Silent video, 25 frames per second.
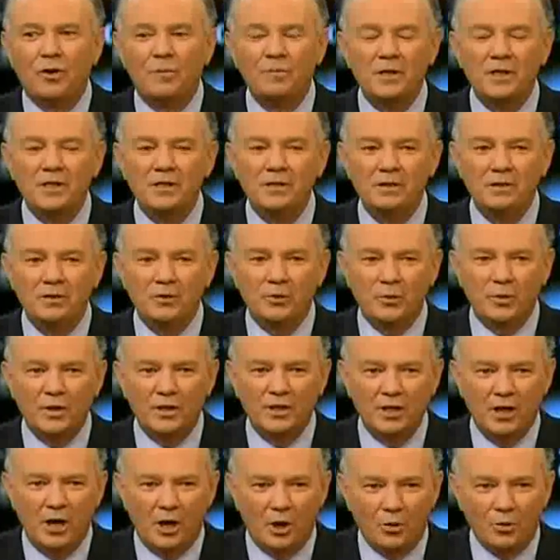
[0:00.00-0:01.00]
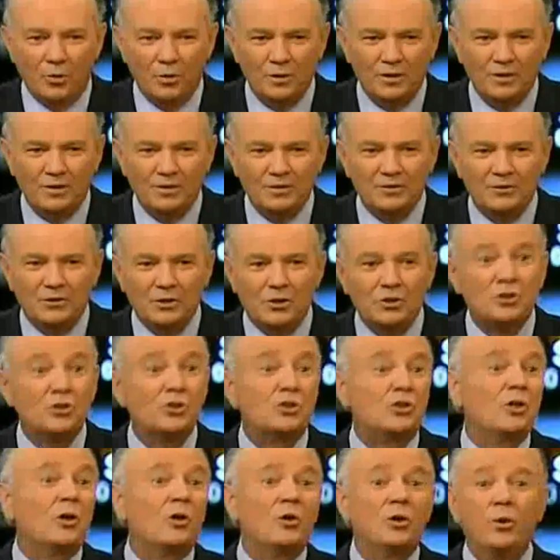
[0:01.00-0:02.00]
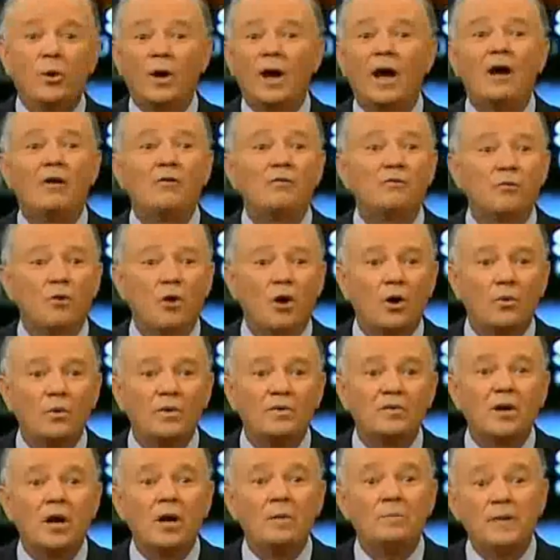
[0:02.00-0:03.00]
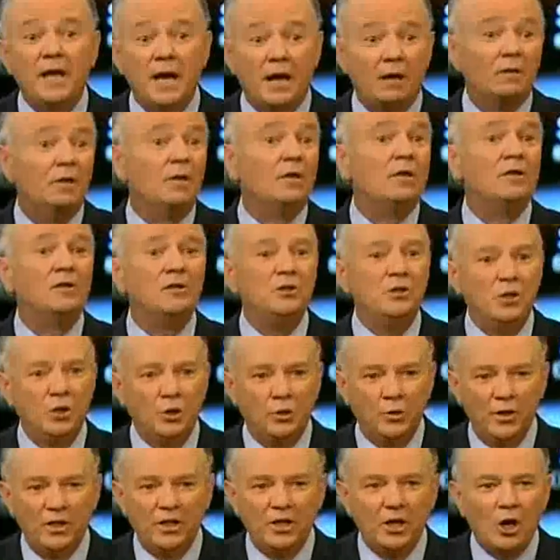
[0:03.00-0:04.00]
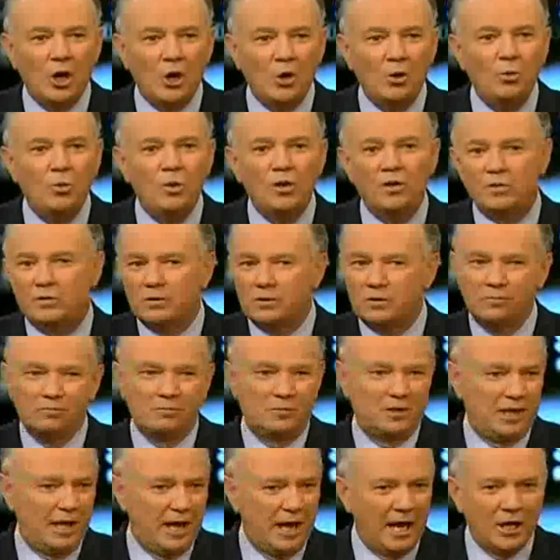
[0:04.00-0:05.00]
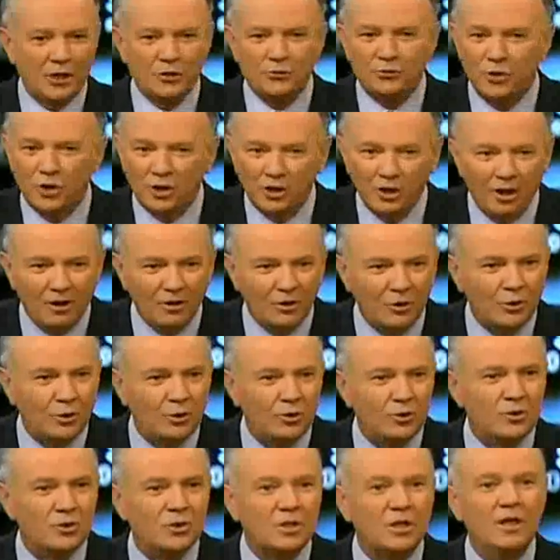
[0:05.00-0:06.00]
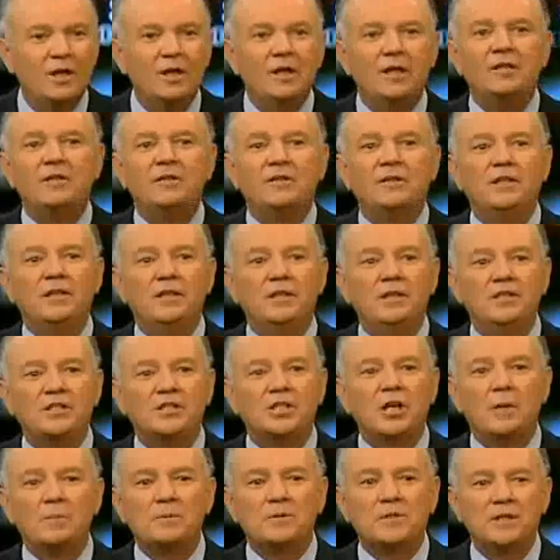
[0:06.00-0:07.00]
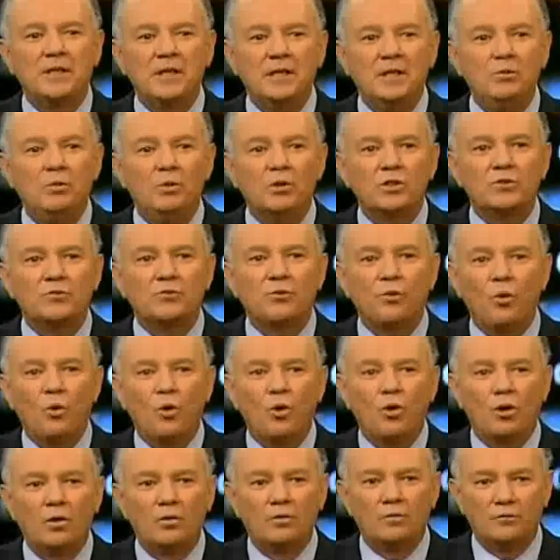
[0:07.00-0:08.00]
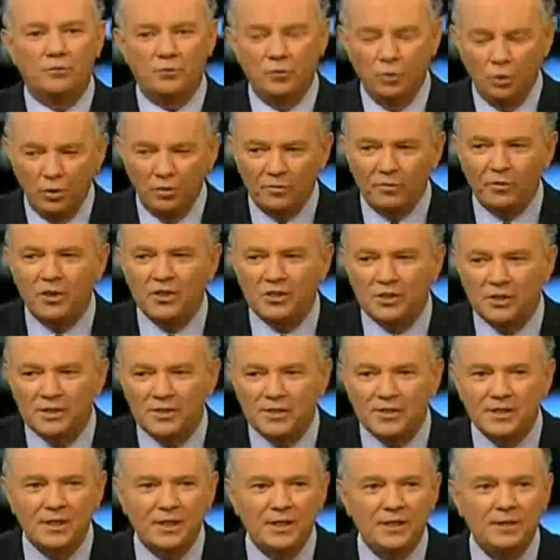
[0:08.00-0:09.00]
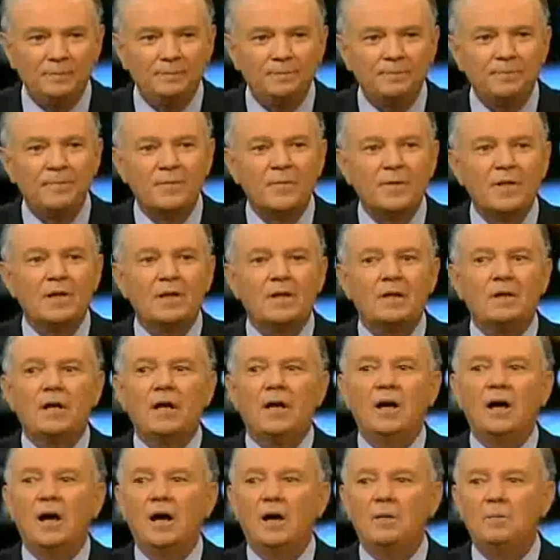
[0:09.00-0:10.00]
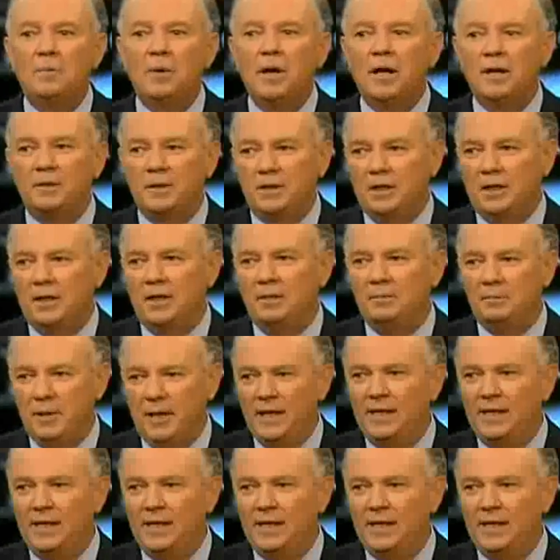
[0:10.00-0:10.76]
from a year ago, just to show you how far we've come. Now, a year ago was cash for clunkers. The subsidy was for fuel efficiency. But